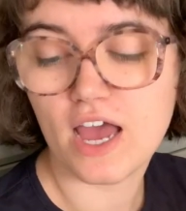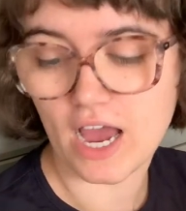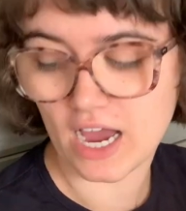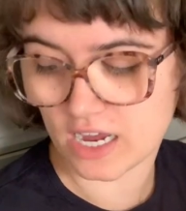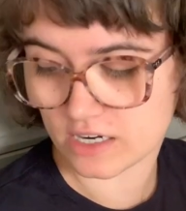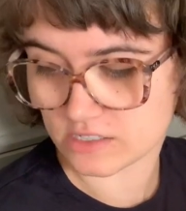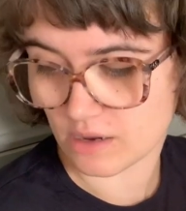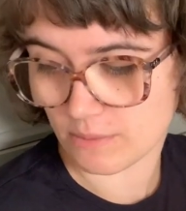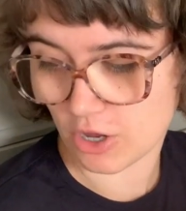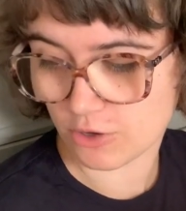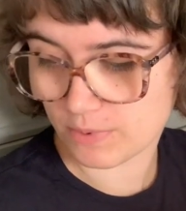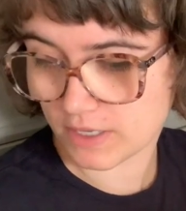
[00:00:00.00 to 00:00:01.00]
and I'm
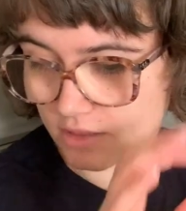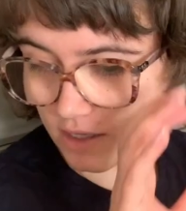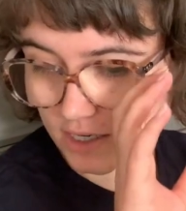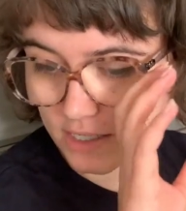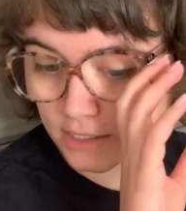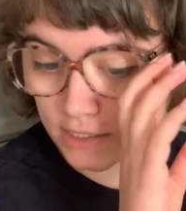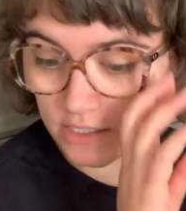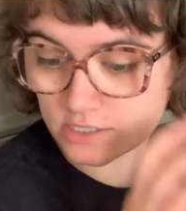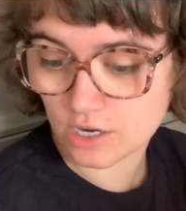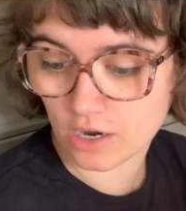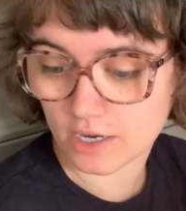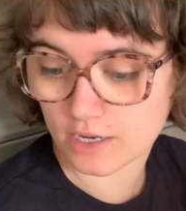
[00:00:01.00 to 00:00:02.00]
hoping that in
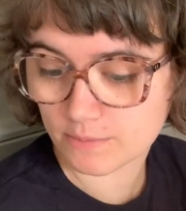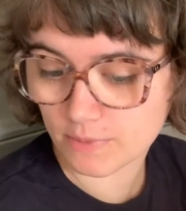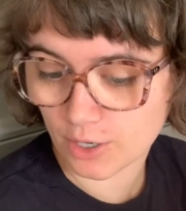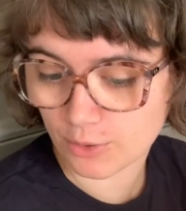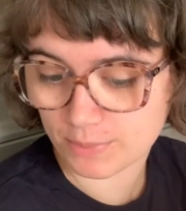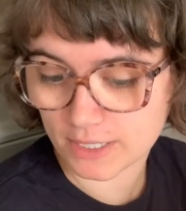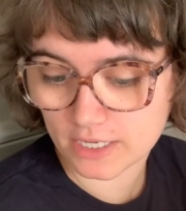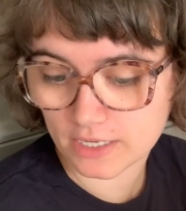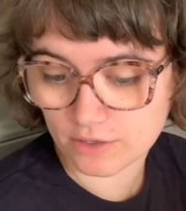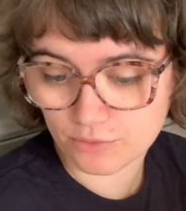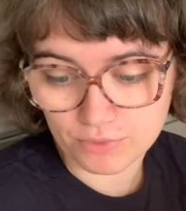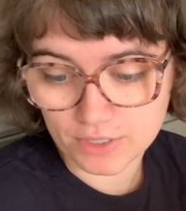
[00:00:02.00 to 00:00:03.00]
time I'll
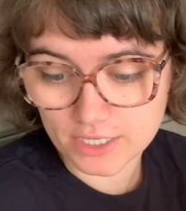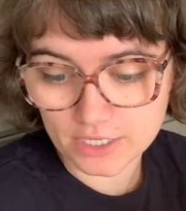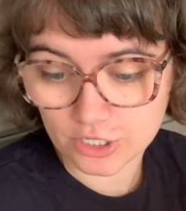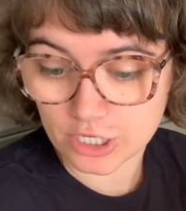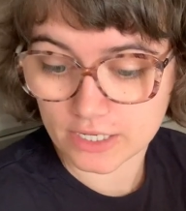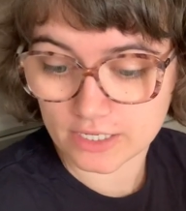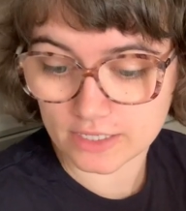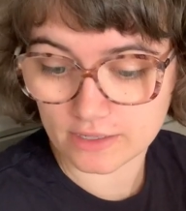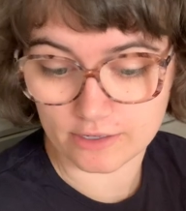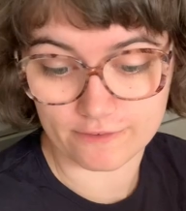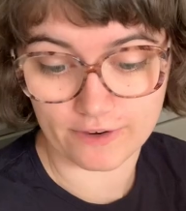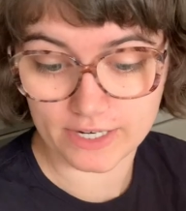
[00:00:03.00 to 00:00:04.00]
be really good at
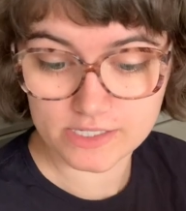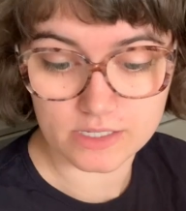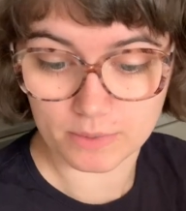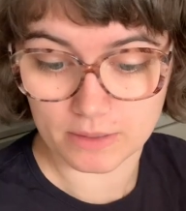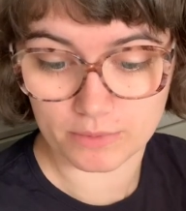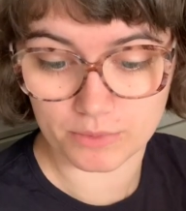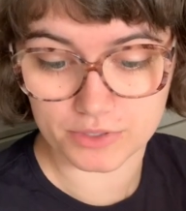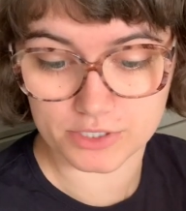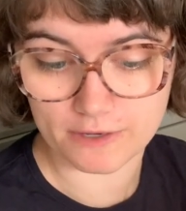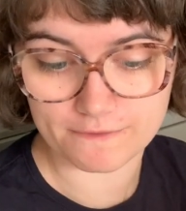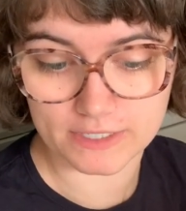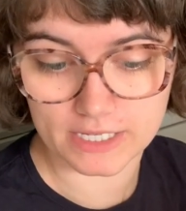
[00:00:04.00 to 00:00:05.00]
advising people on
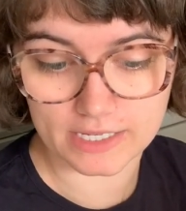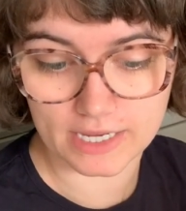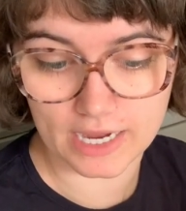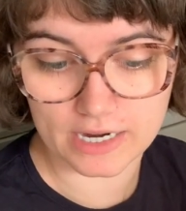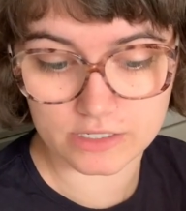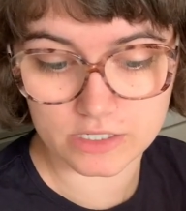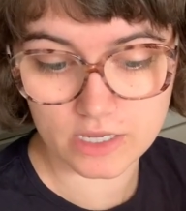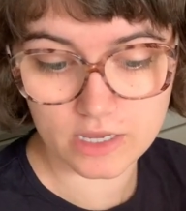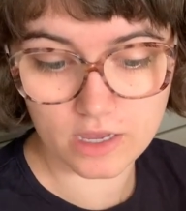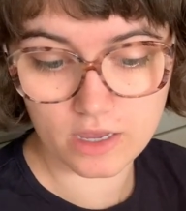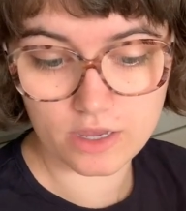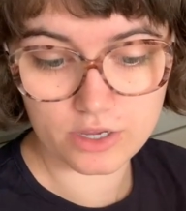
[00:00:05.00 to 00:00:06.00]
tufting and
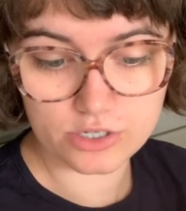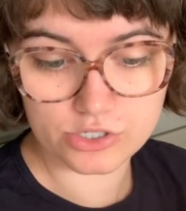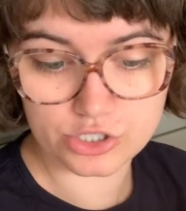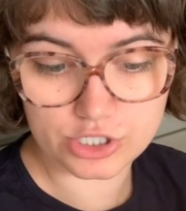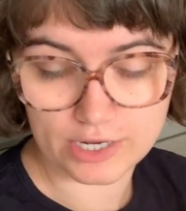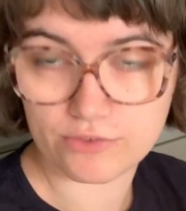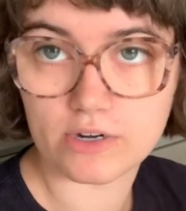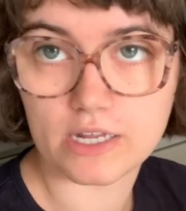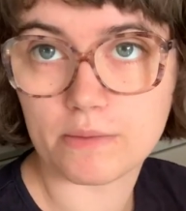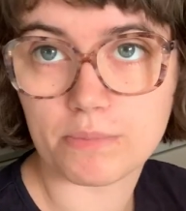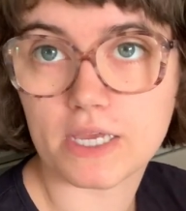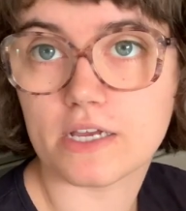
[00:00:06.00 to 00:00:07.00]

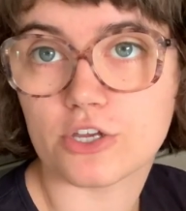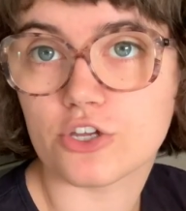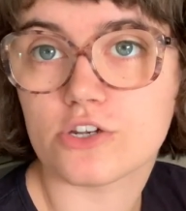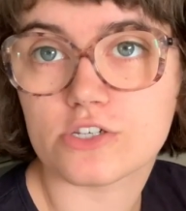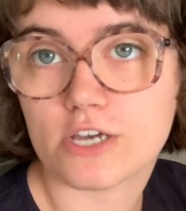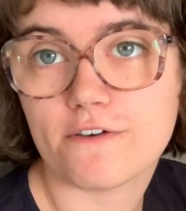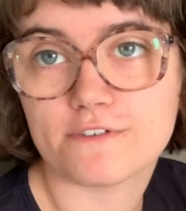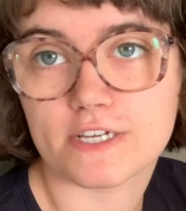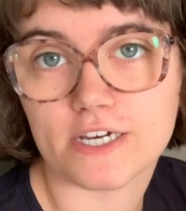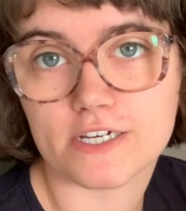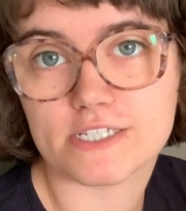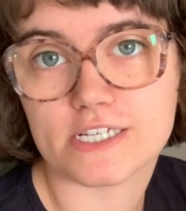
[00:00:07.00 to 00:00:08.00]
generally be a good tufting
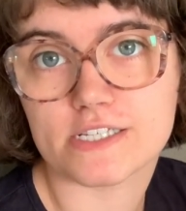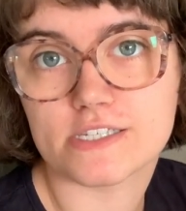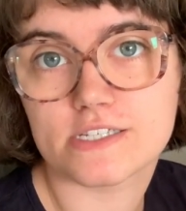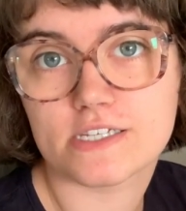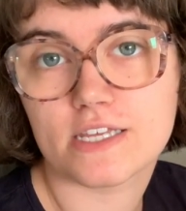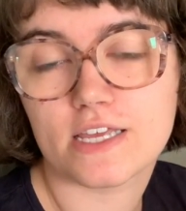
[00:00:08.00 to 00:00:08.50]
artist